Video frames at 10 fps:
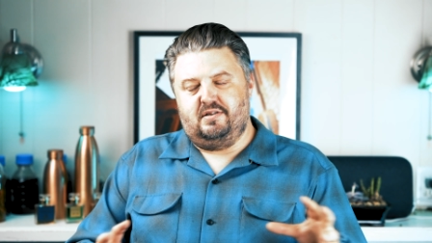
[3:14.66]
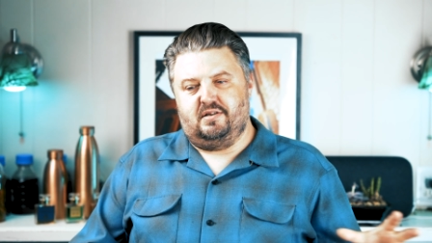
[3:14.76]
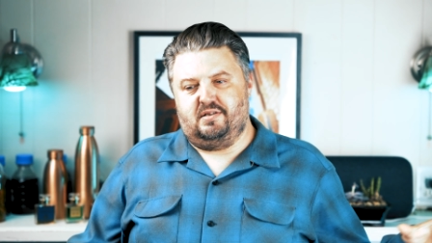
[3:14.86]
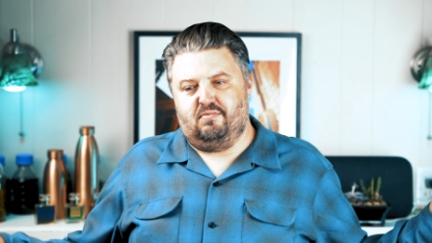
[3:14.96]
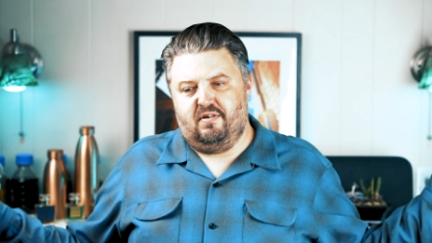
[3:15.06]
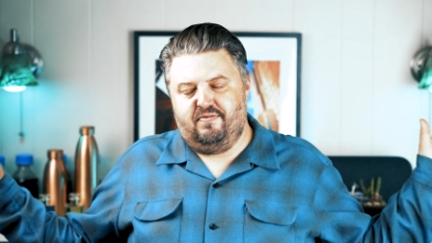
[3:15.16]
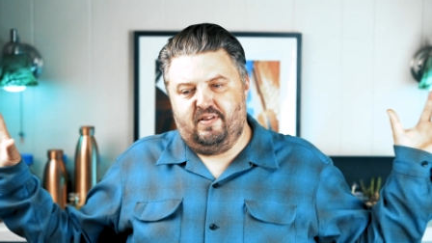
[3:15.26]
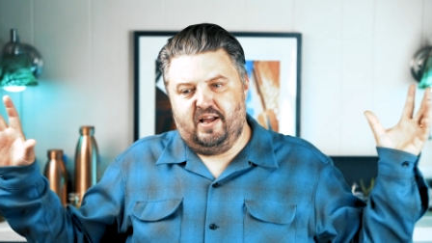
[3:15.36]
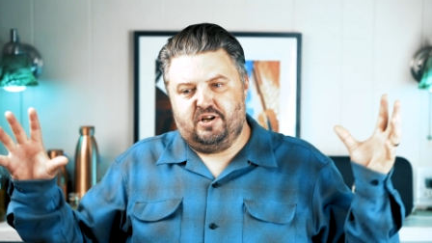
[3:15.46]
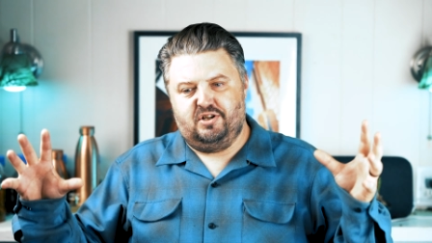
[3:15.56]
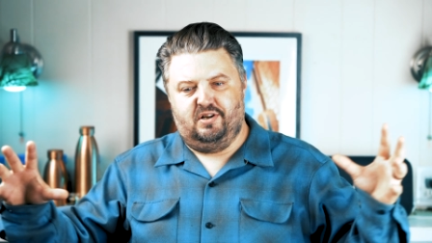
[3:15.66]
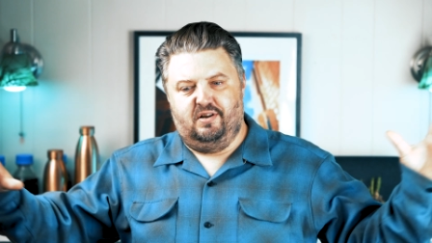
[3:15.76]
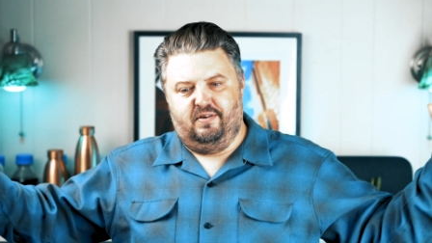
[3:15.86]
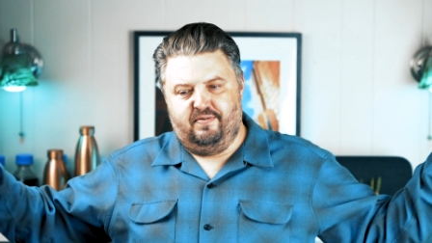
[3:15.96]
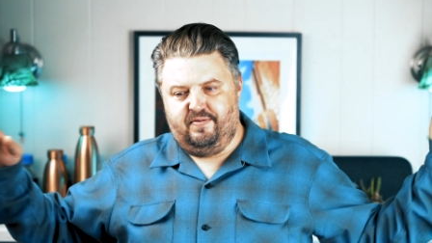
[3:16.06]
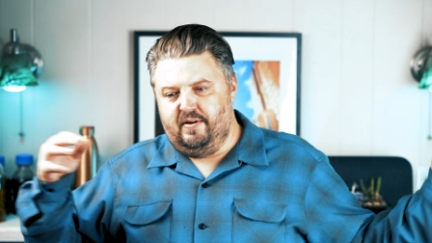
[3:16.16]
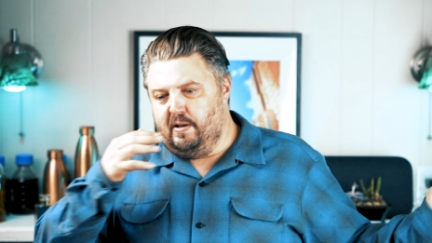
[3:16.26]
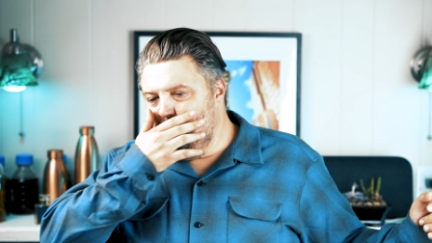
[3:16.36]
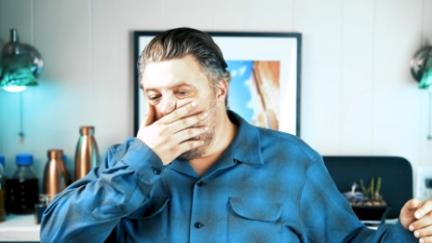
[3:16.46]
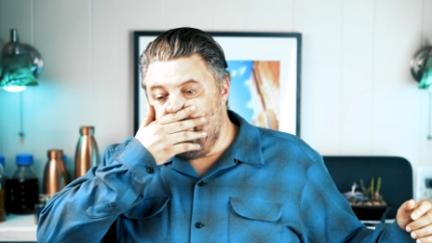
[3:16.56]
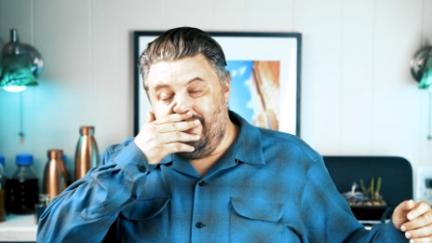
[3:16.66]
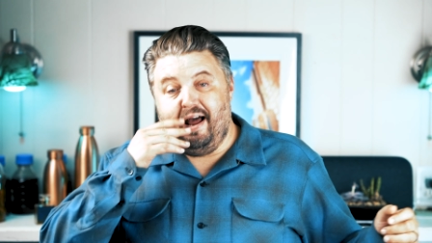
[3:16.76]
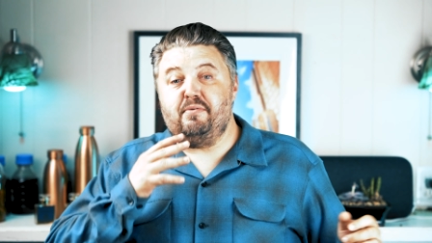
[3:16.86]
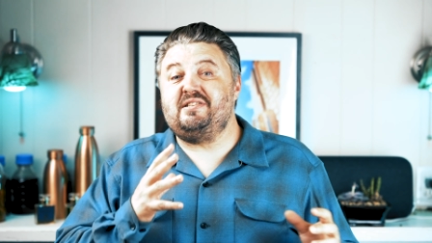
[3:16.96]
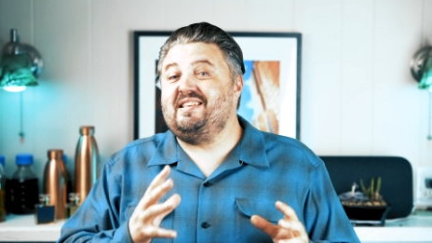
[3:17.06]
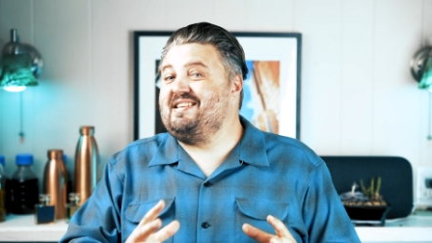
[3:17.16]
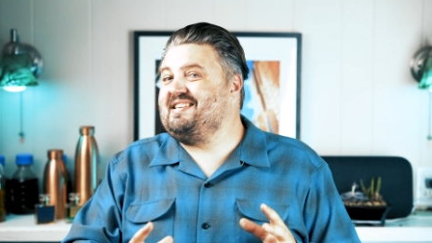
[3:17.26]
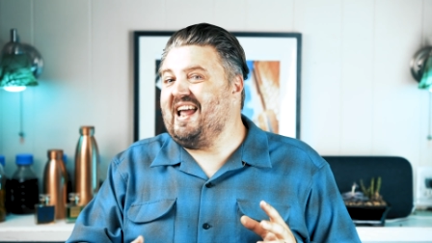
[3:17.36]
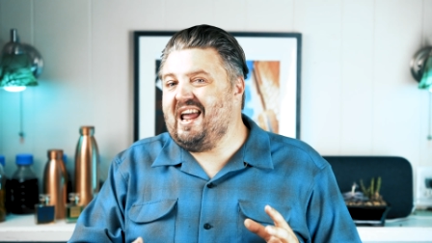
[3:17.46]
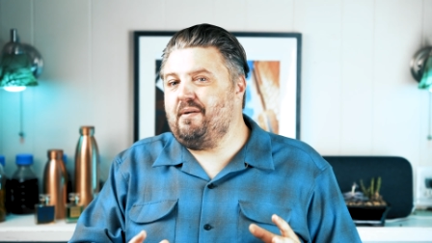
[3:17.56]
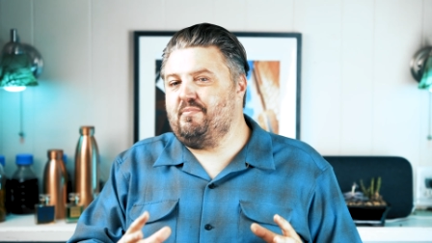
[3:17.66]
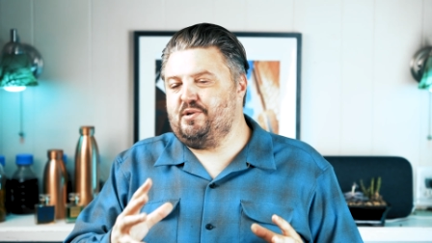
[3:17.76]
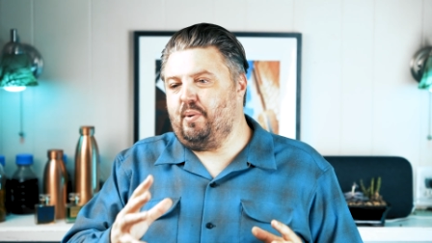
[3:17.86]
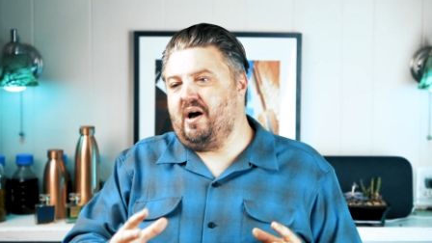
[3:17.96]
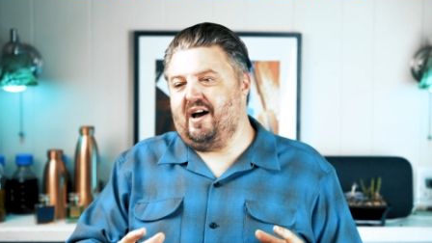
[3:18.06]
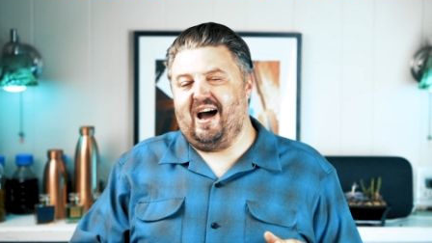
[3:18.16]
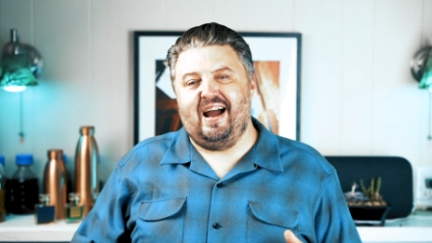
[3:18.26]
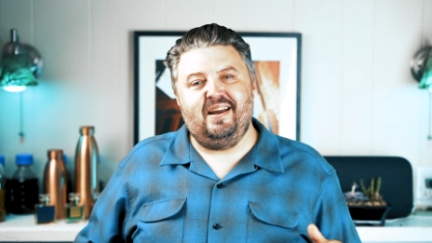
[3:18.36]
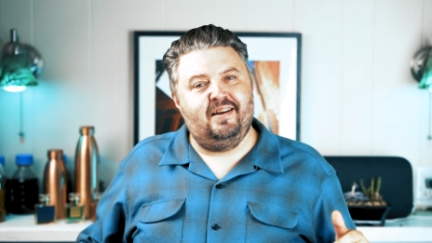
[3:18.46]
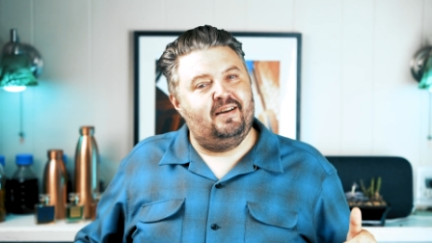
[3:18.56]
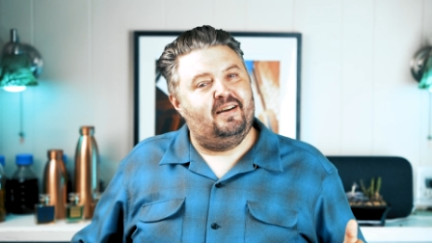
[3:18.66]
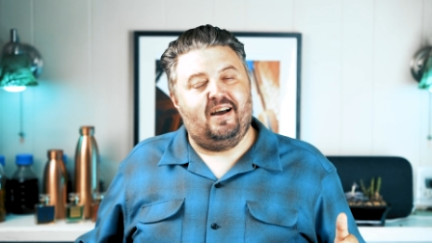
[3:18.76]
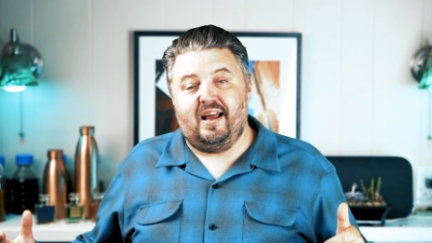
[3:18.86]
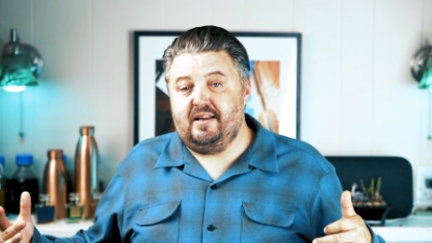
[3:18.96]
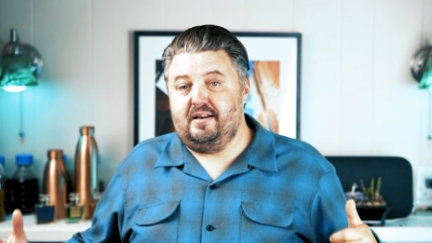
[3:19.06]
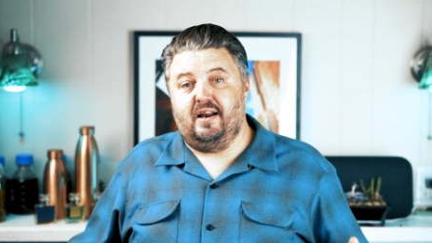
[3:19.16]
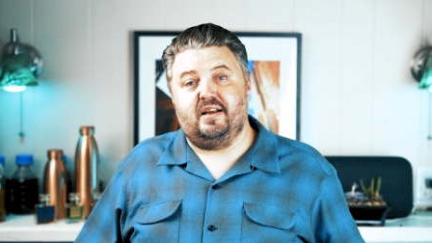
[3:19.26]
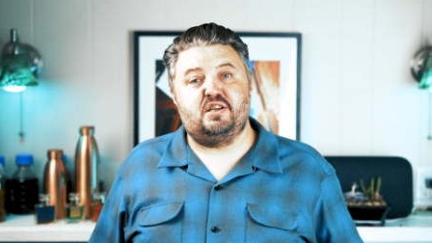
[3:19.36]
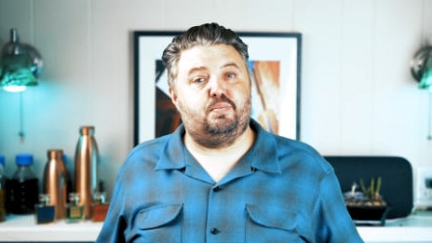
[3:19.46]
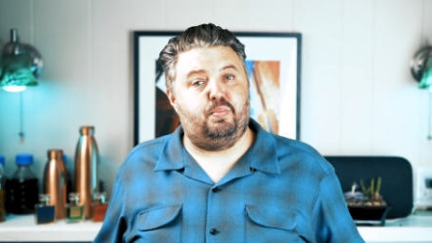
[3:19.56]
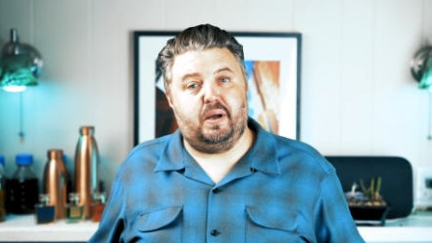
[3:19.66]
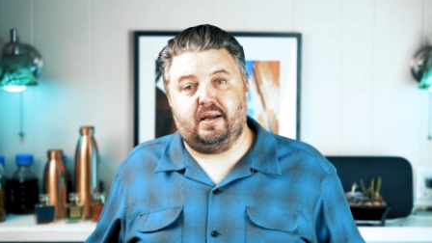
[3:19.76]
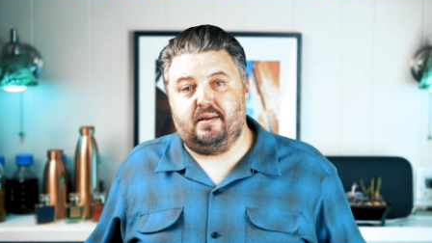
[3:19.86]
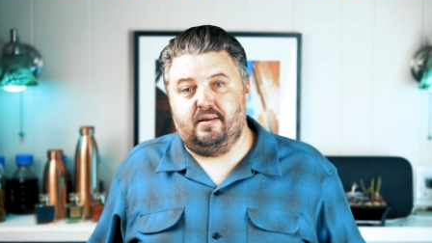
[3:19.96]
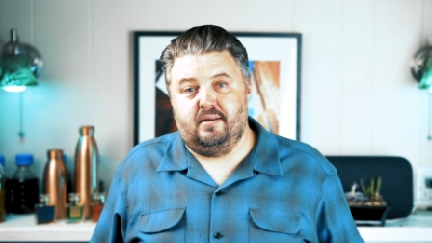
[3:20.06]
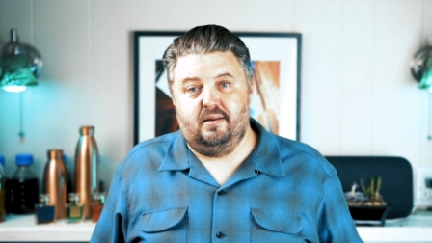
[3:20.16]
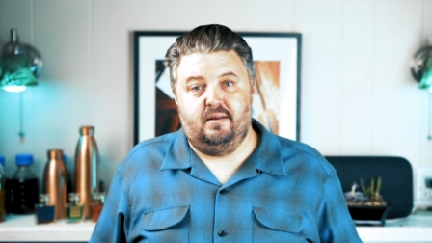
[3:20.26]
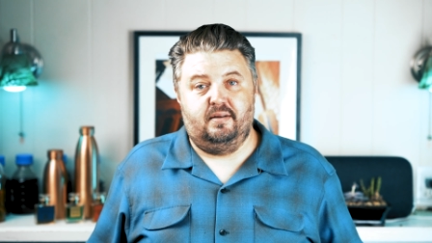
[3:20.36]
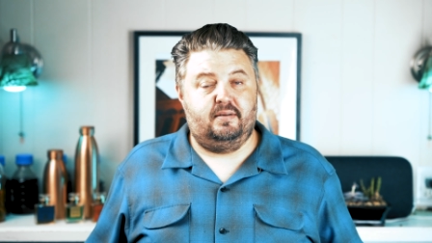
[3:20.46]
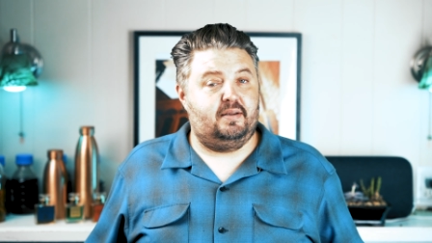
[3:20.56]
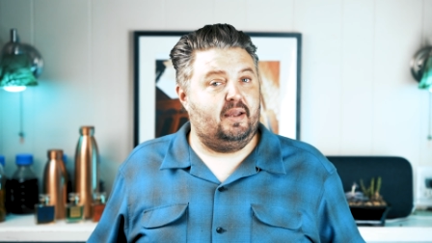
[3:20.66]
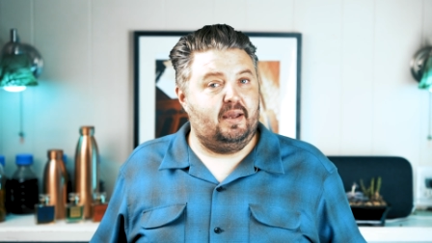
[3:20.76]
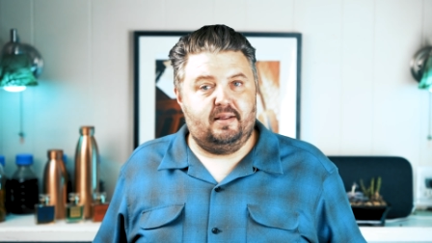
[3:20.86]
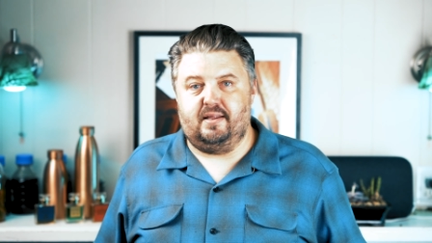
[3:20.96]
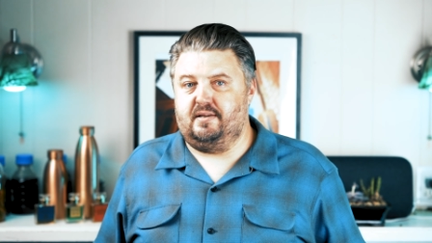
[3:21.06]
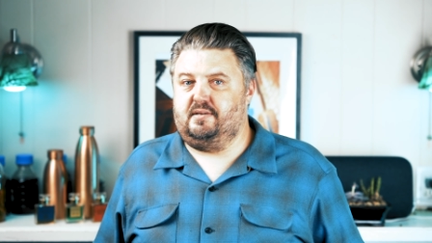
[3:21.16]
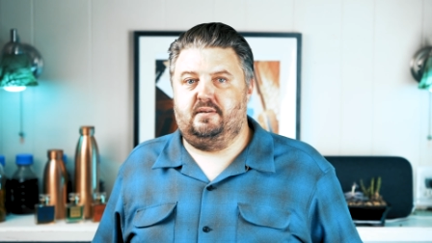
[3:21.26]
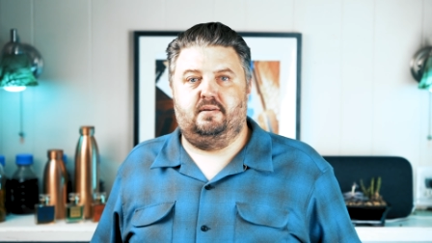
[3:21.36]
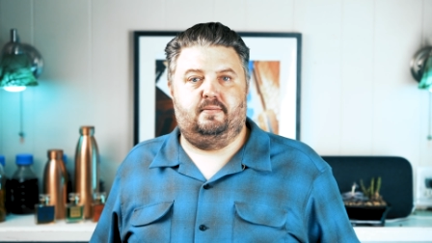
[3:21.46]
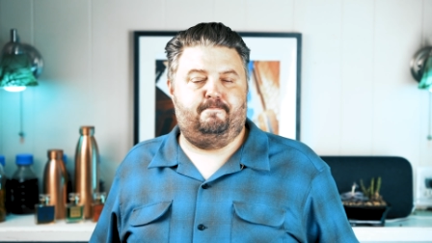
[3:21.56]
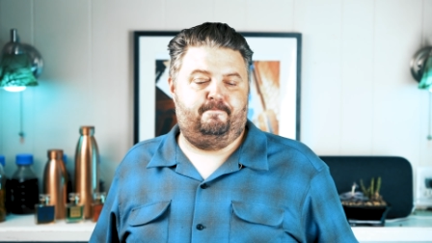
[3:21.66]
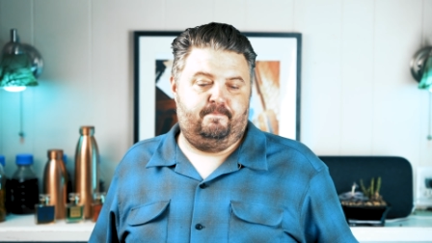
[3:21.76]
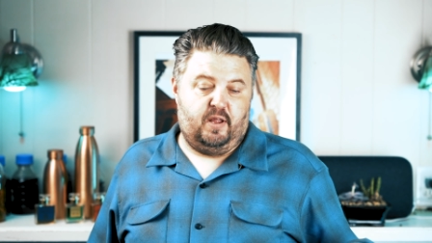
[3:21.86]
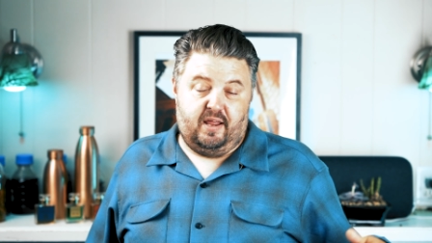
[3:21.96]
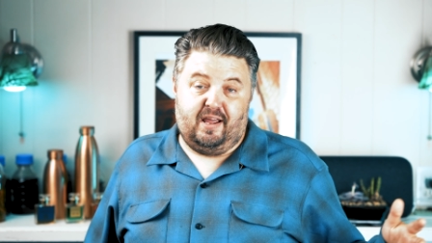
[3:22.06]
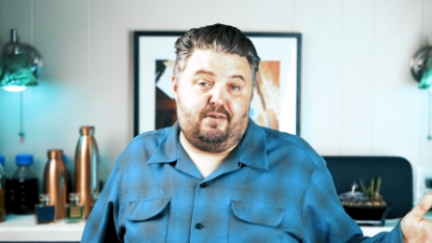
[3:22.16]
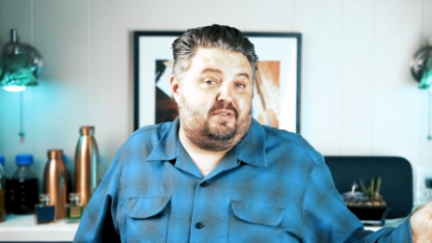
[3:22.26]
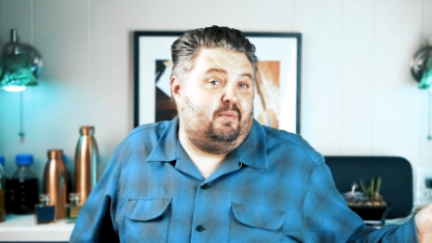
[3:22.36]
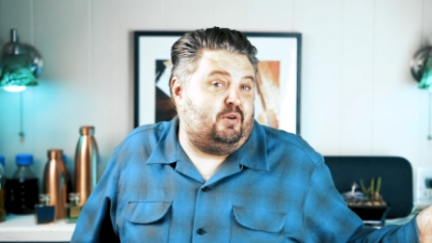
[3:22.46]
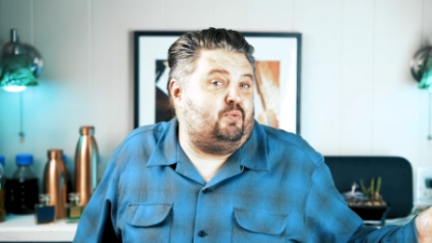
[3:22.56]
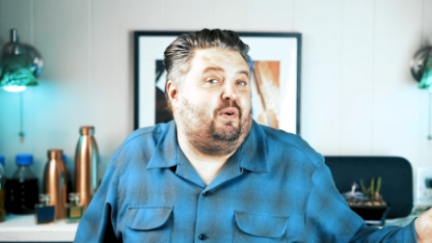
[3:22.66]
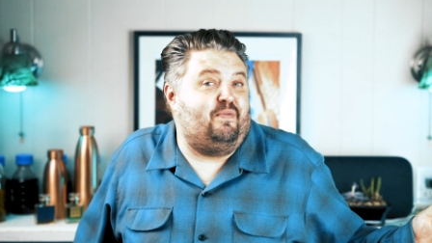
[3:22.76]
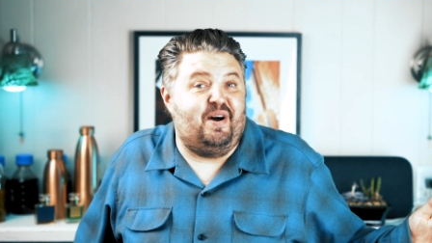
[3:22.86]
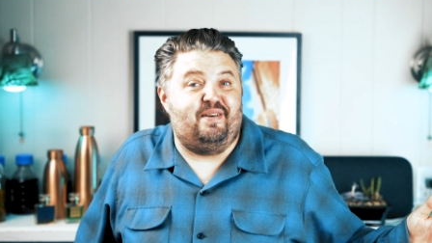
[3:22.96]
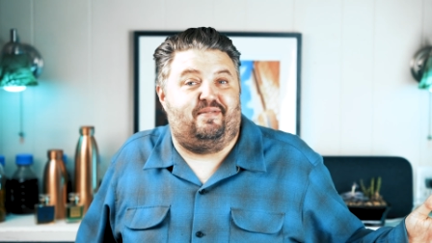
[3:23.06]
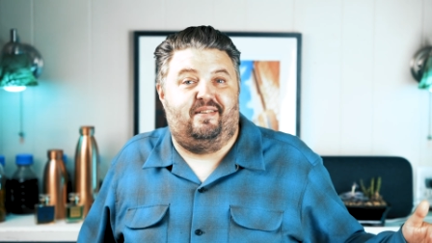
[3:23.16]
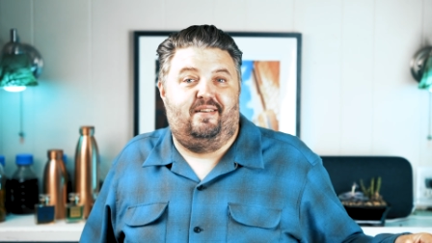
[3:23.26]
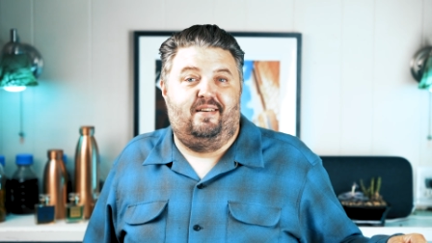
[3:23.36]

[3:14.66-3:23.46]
Just the reflection of, and I was in the same spot. I, I did not expect to get this. I think I was number 25.